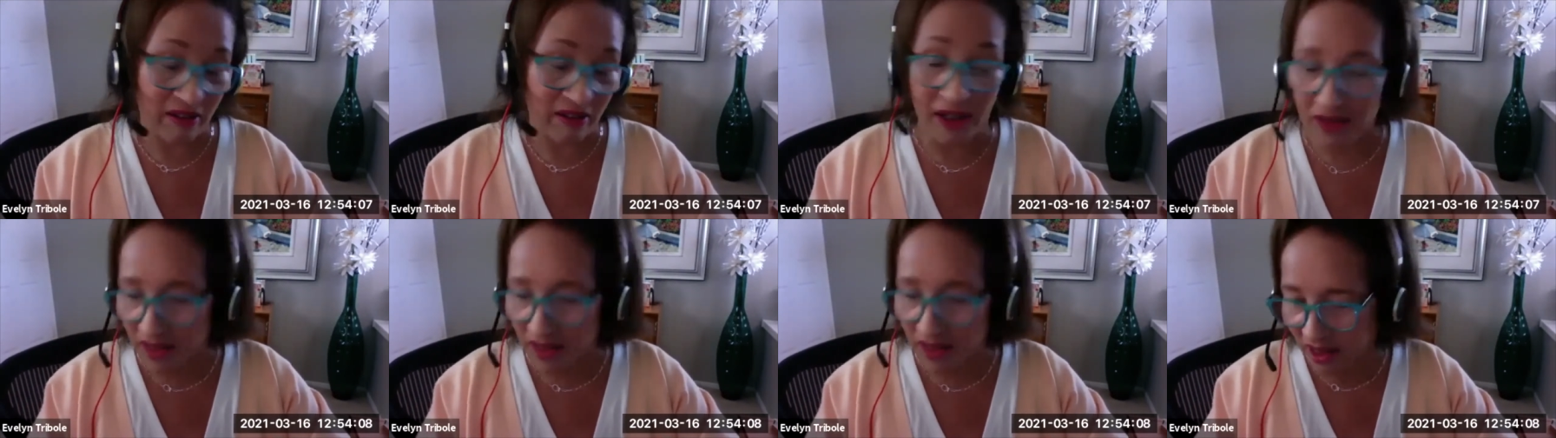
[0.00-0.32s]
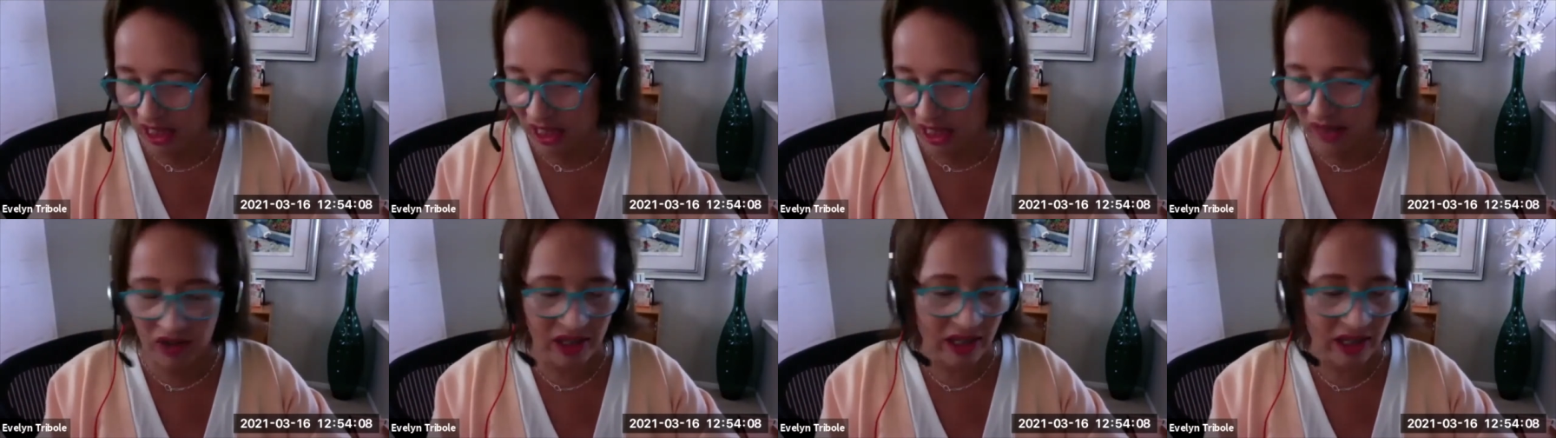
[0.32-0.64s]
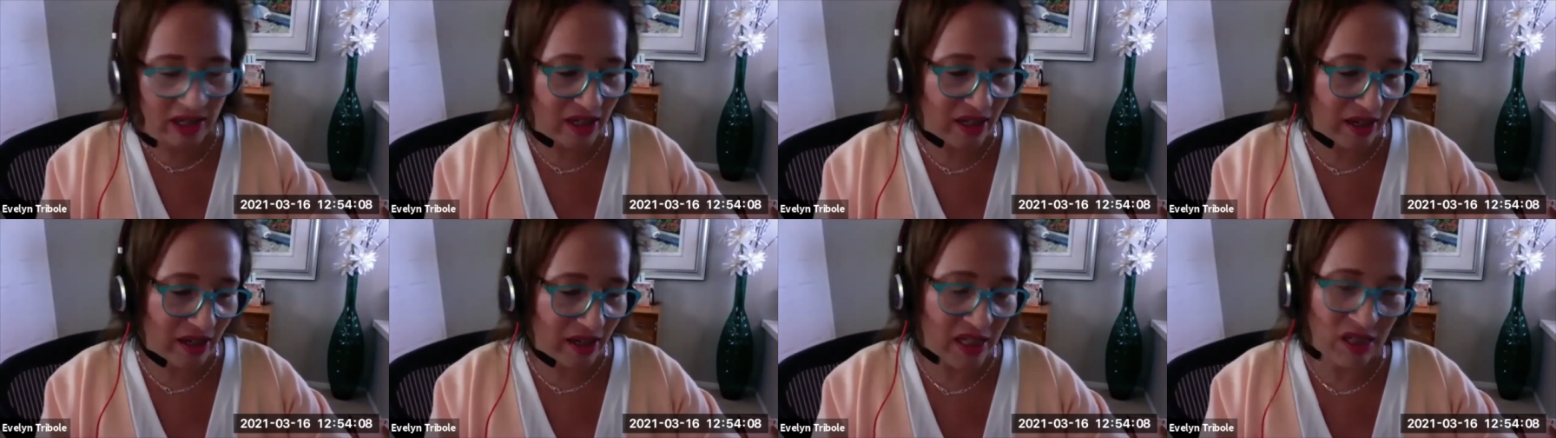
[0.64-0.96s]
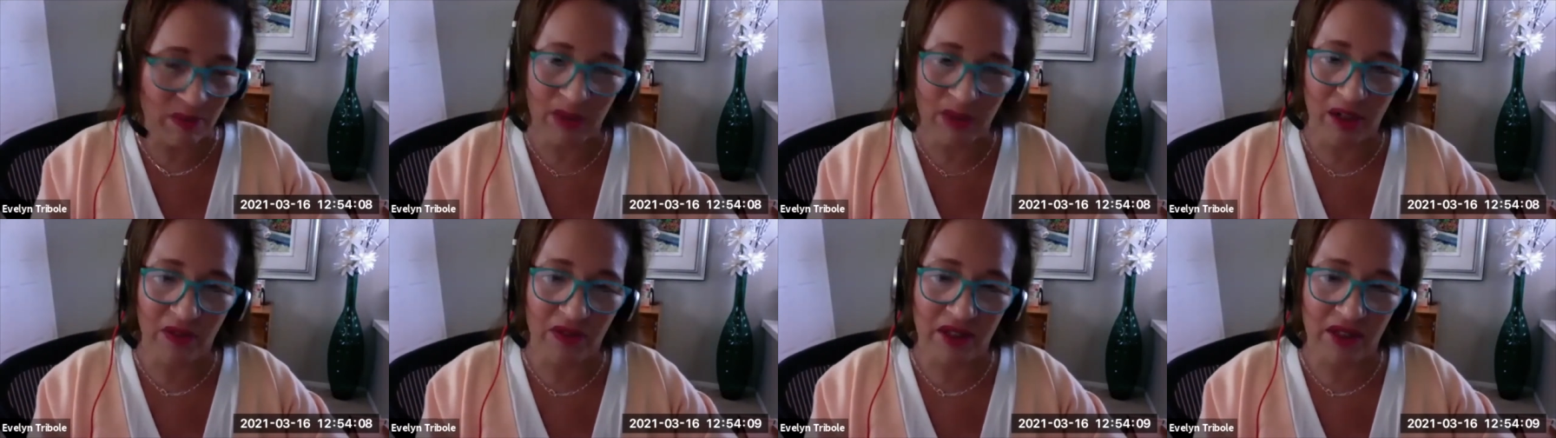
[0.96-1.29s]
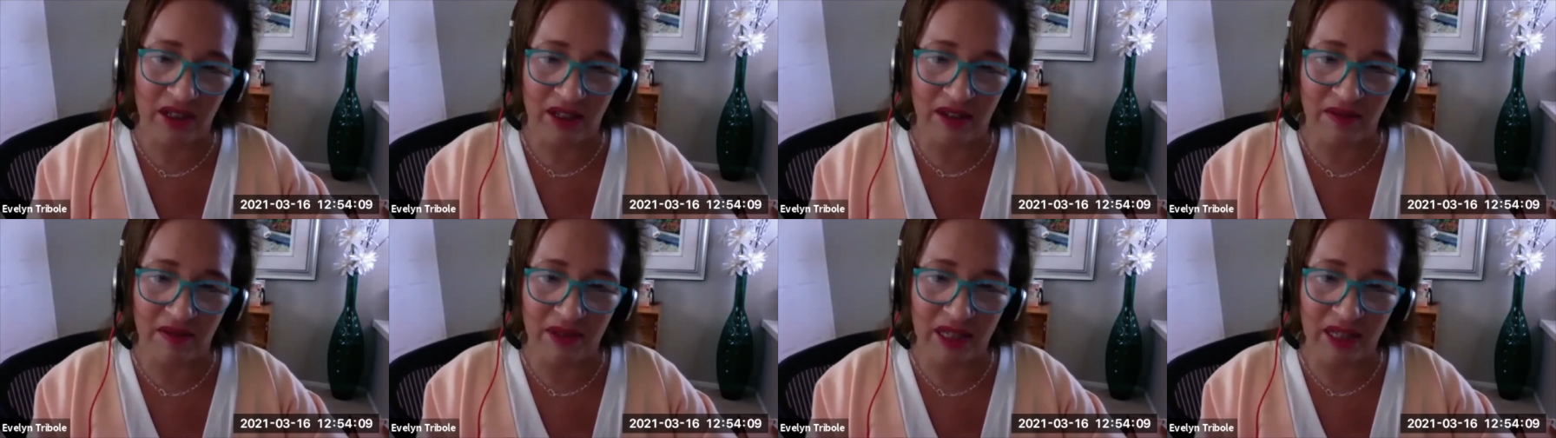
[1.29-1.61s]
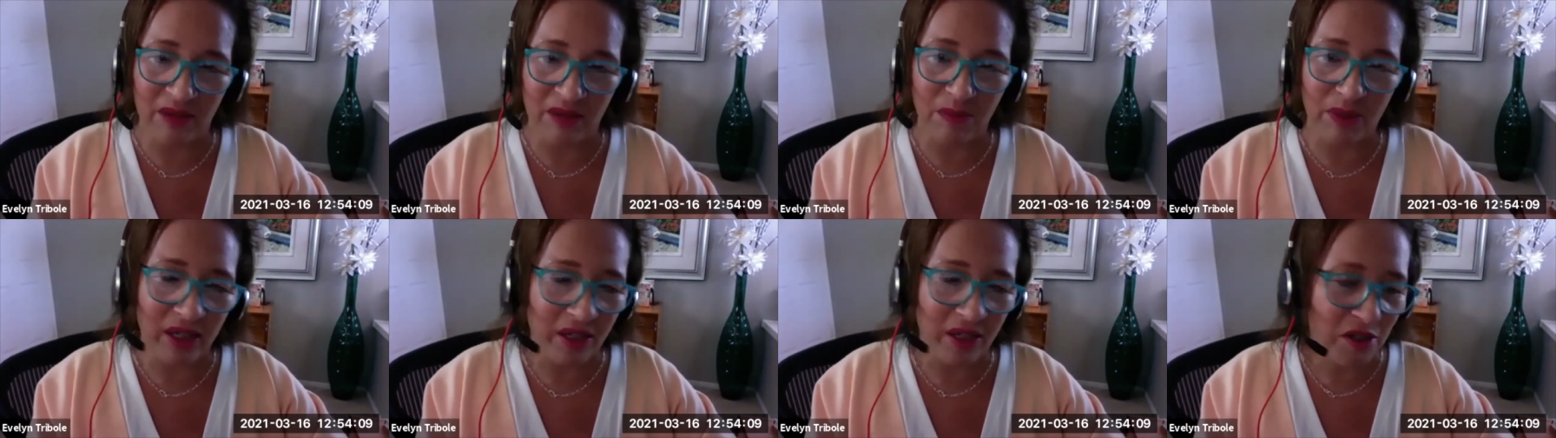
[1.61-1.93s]
I just gave you that case about that,
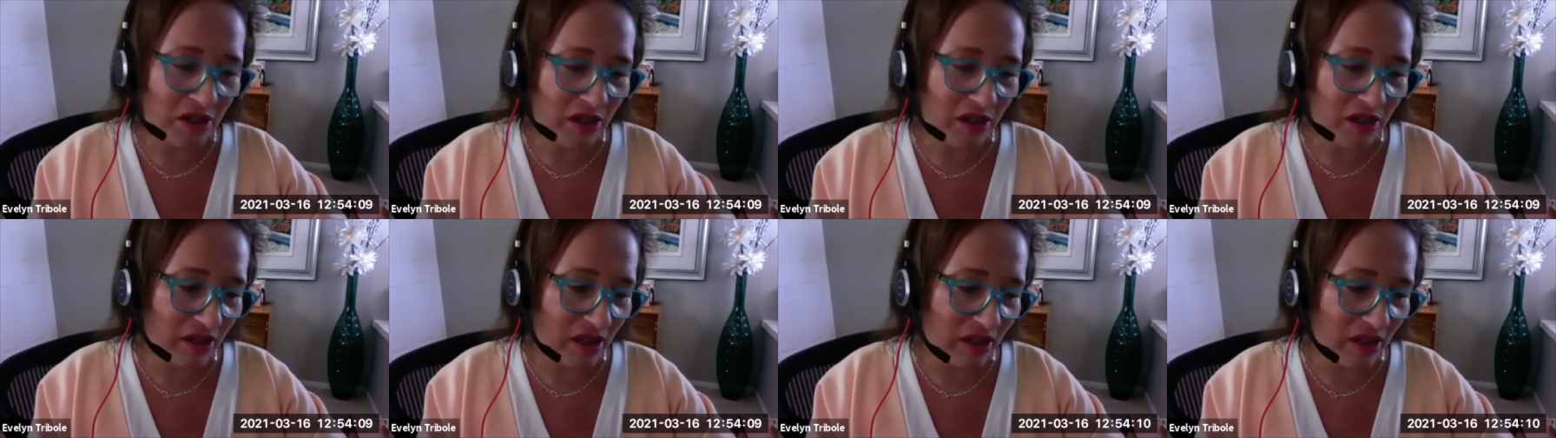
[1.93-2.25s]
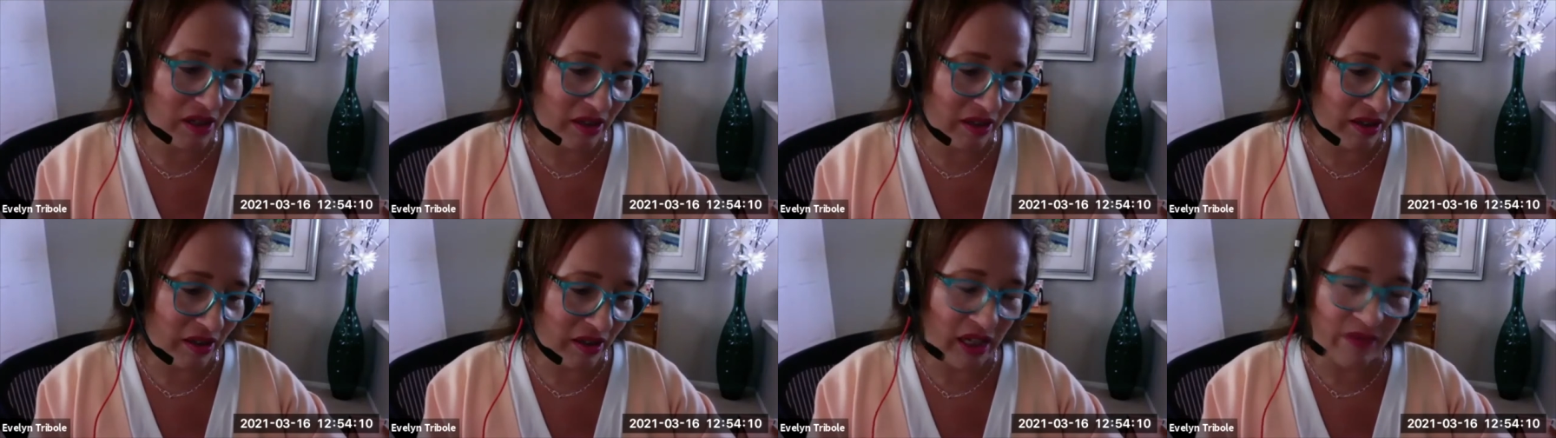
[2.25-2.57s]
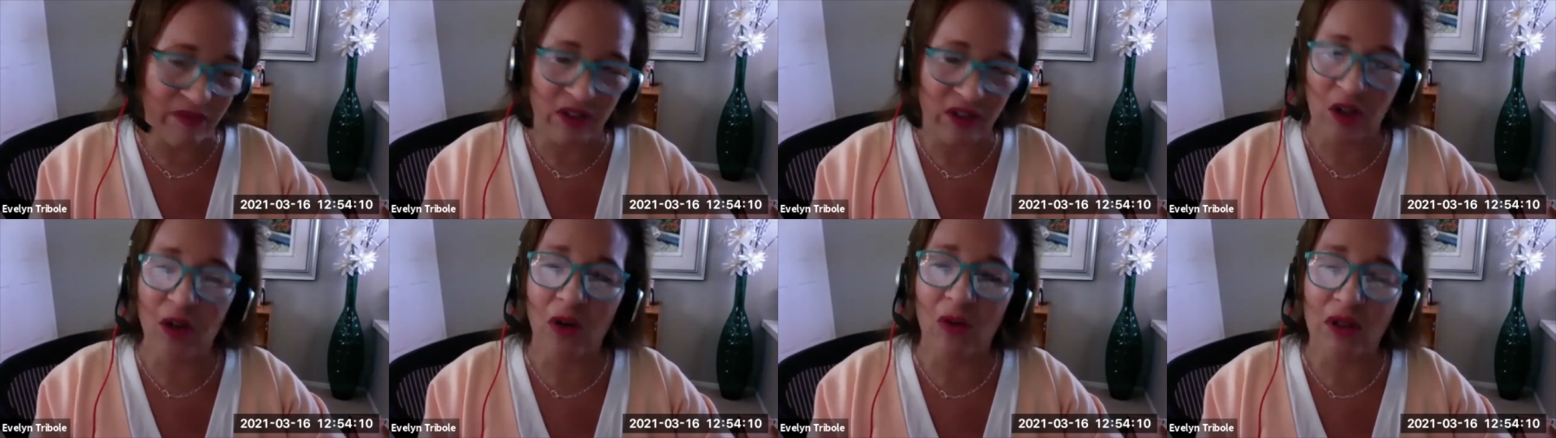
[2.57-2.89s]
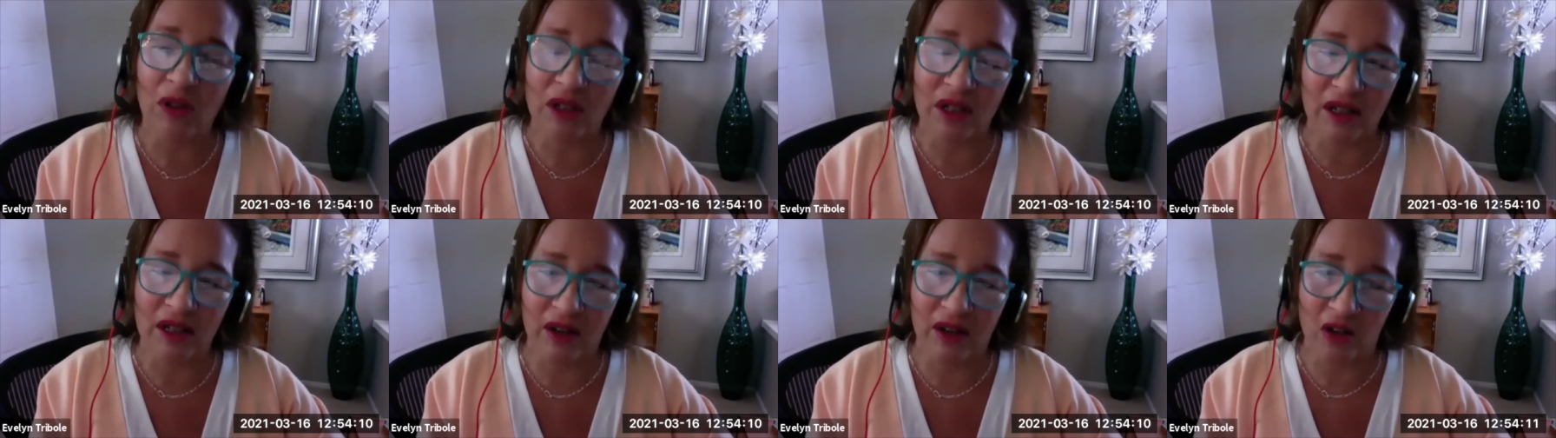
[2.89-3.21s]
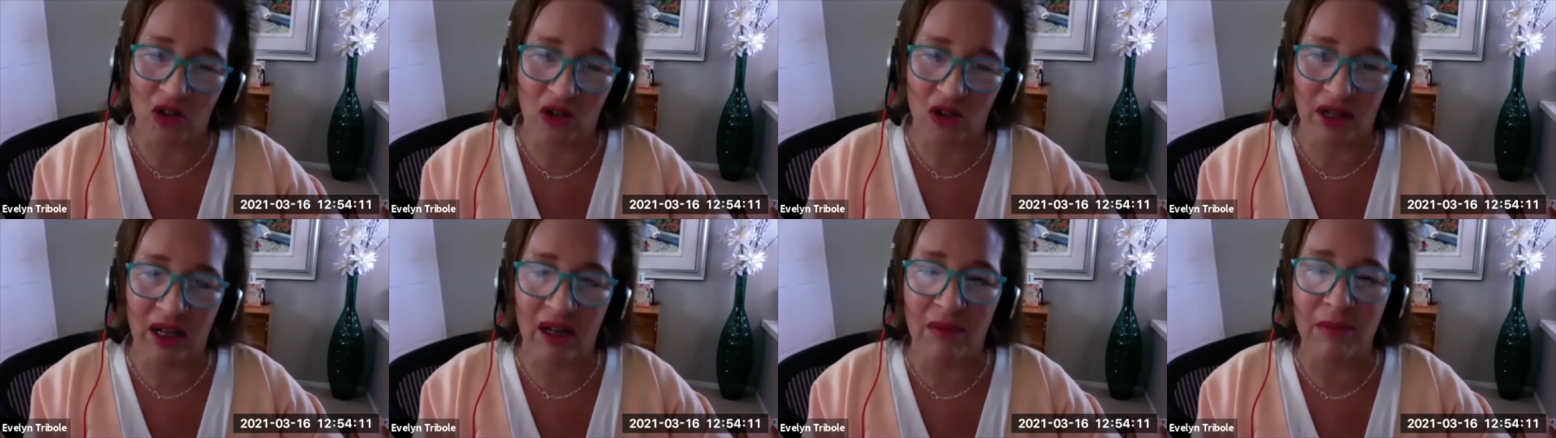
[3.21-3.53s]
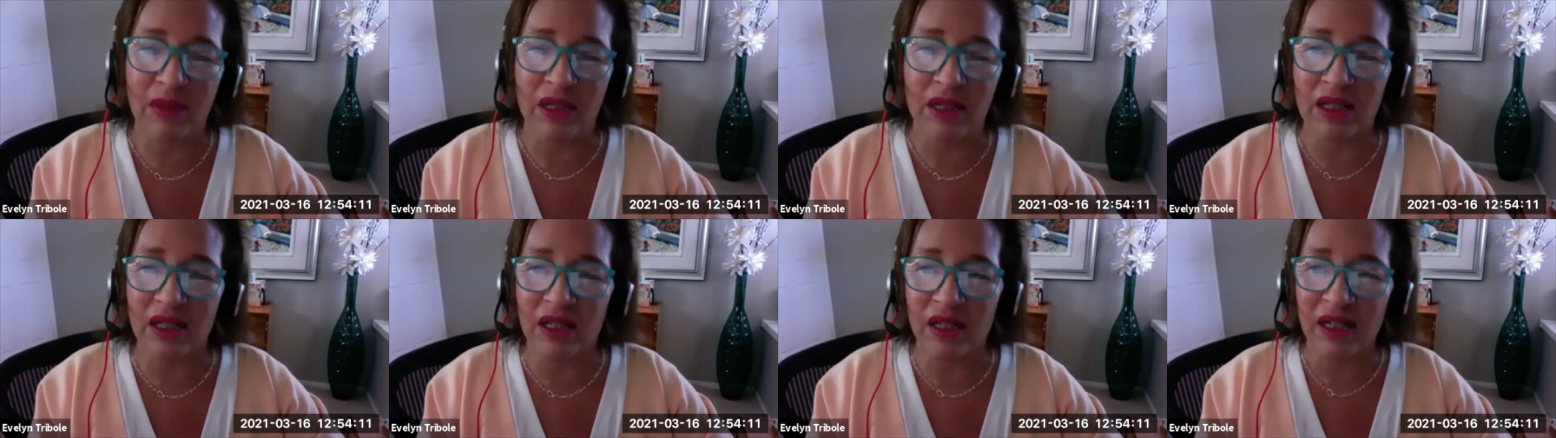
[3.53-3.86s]
that patient uh, having colon cancer that got
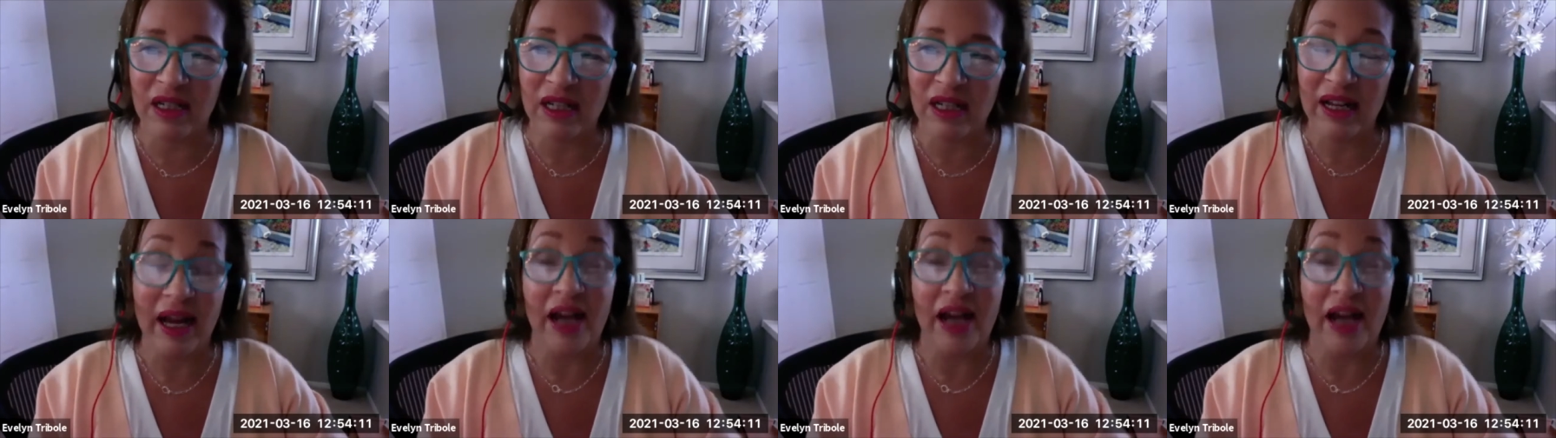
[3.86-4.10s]
mis,